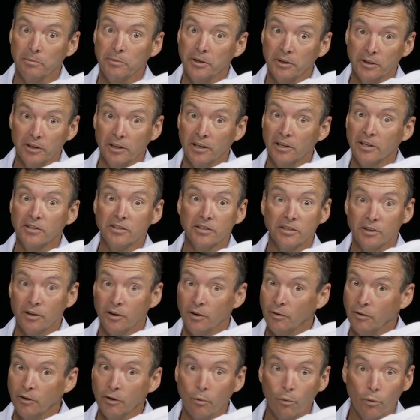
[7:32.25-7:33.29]
because
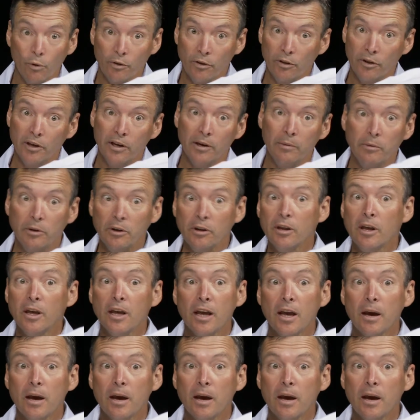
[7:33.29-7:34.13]
you're with them,